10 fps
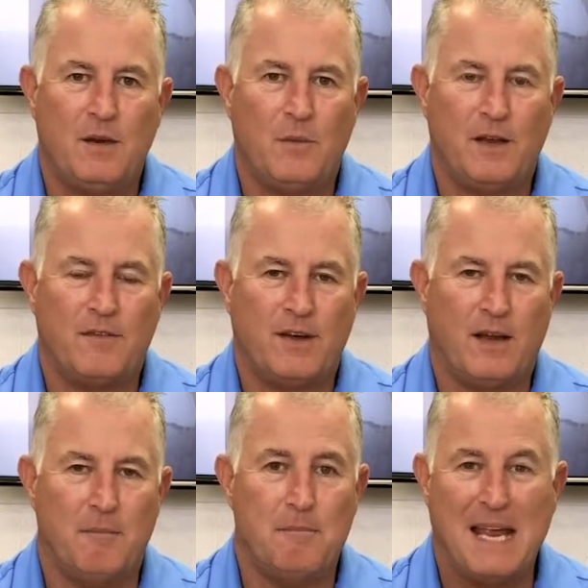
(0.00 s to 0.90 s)
We have
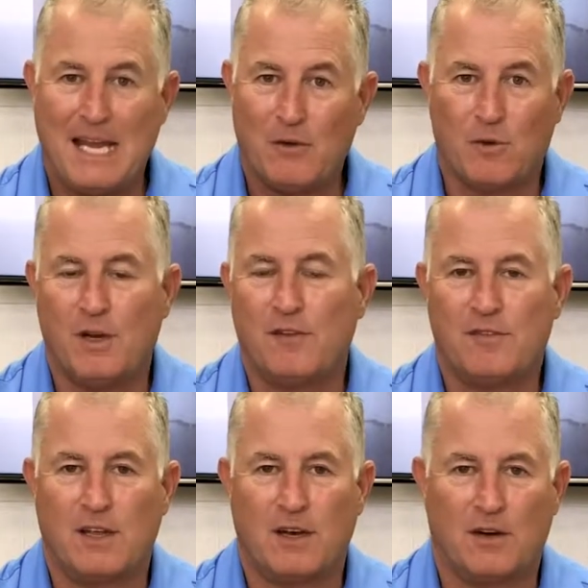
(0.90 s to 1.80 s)
found many
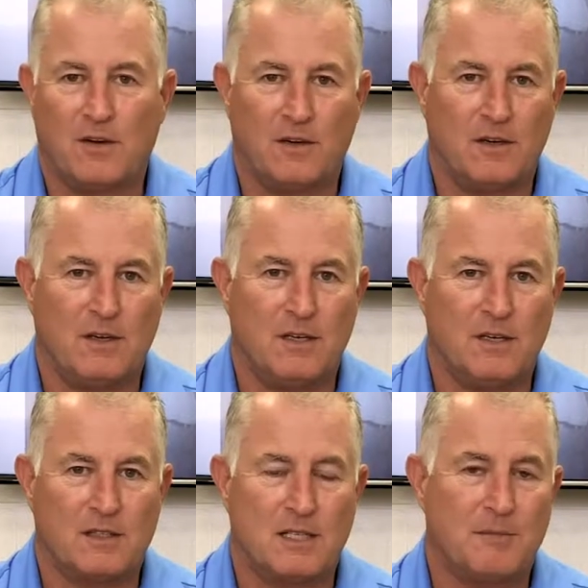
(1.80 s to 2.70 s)
roofs that are
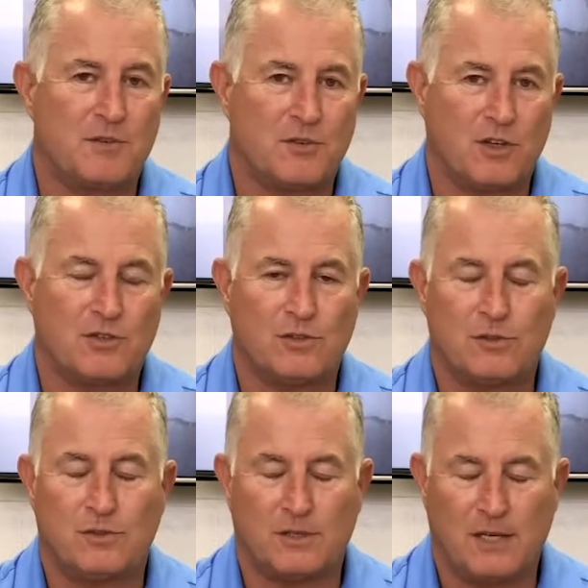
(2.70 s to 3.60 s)
uh, substructural
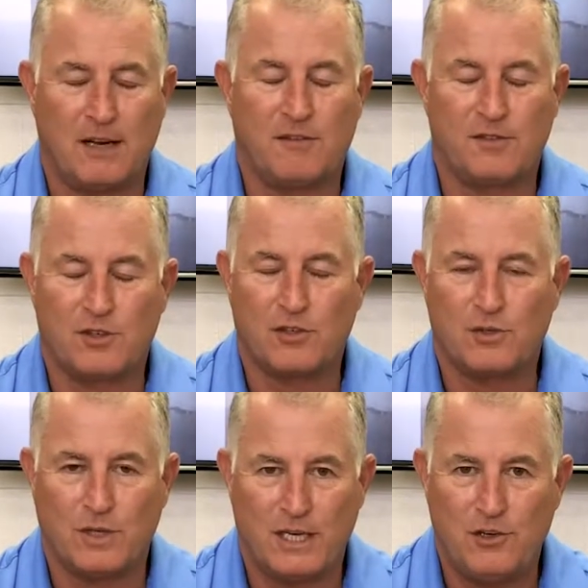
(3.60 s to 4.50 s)
or have
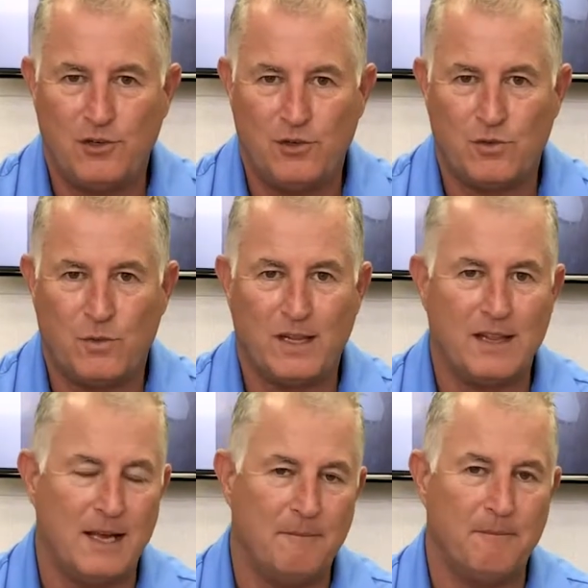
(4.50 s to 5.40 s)
structural issues with
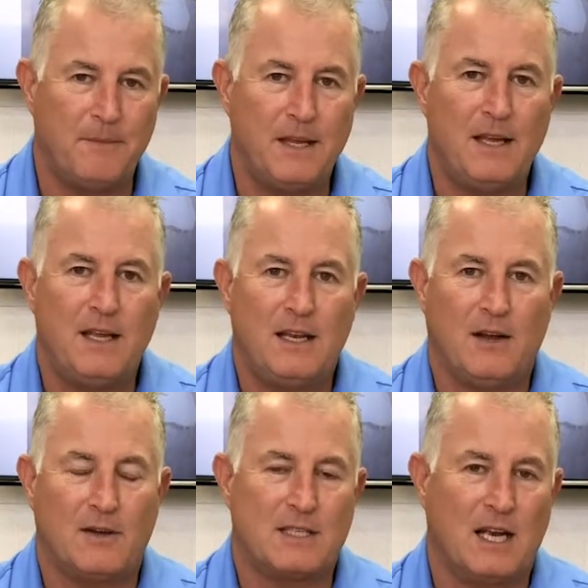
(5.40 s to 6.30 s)
them.
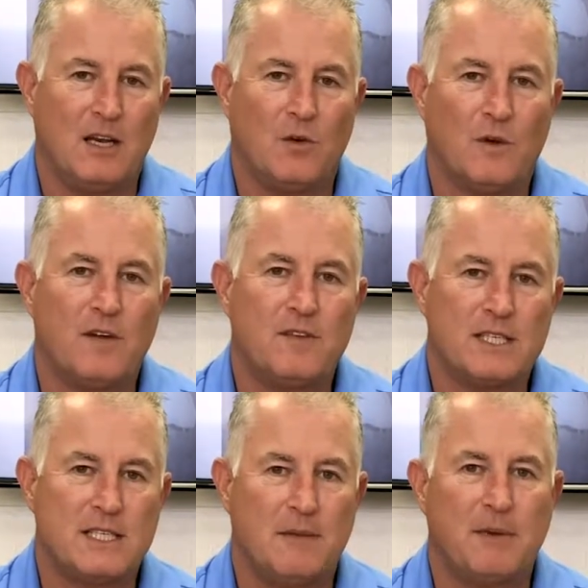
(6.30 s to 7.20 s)
Now, a silo roof
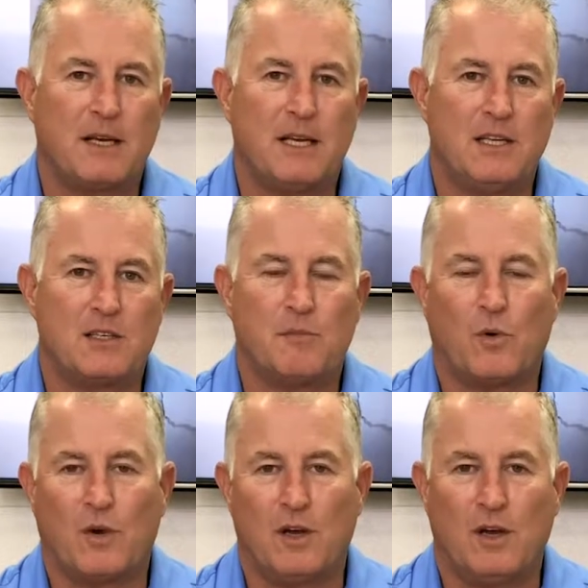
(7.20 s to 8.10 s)
is typically
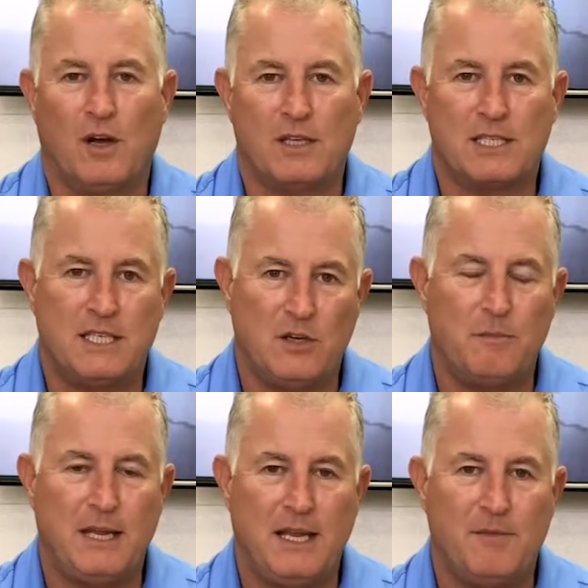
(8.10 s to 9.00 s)
supported on steel
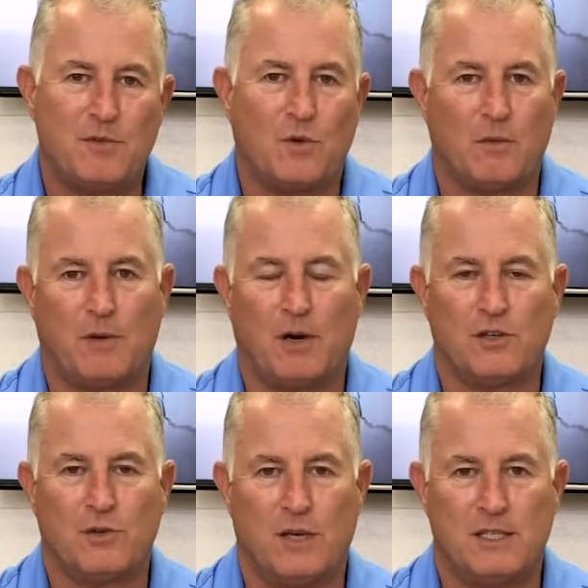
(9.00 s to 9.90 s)
beams or bar
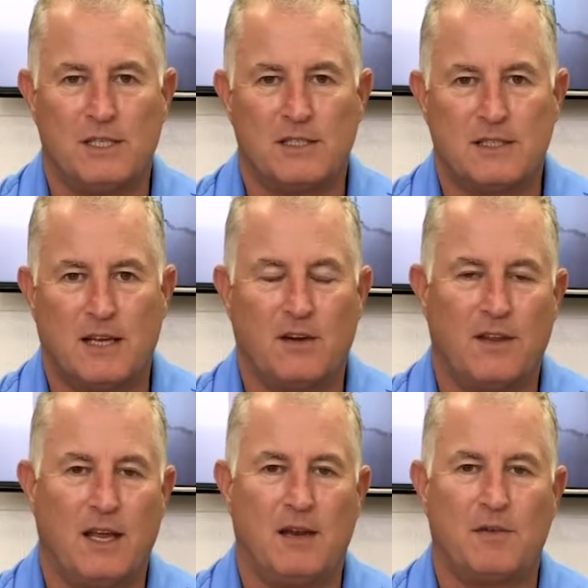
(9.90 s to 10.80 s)
joists that are
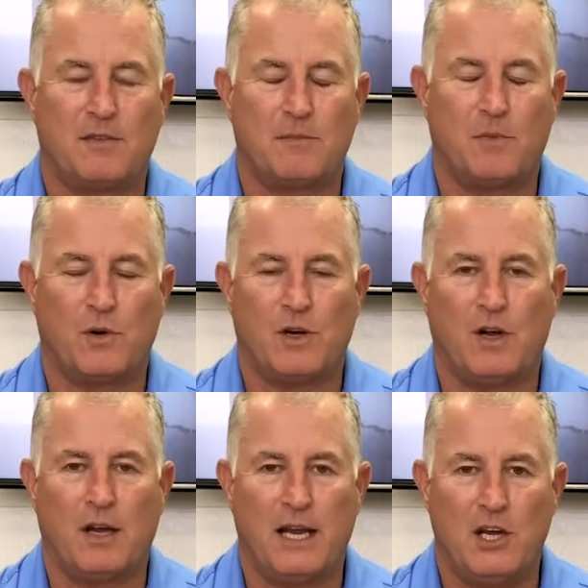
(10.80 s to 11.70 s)
then supported
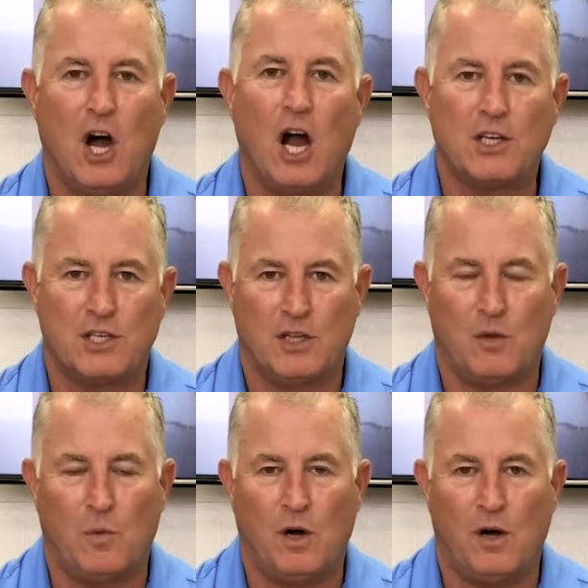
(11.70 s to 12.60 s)
on a notch in the
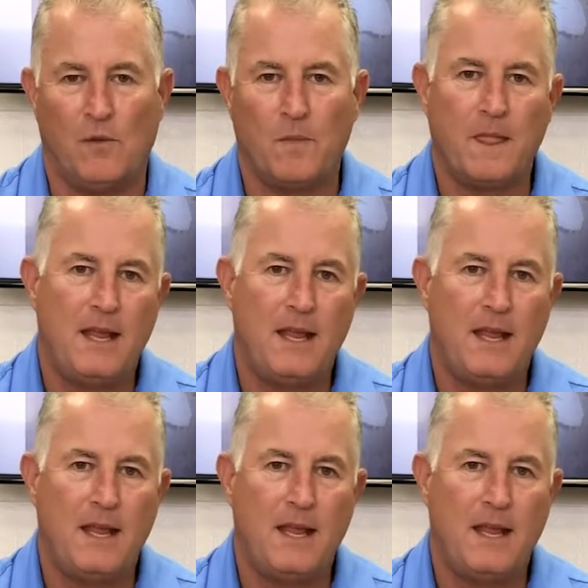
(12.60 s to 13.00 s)
wall.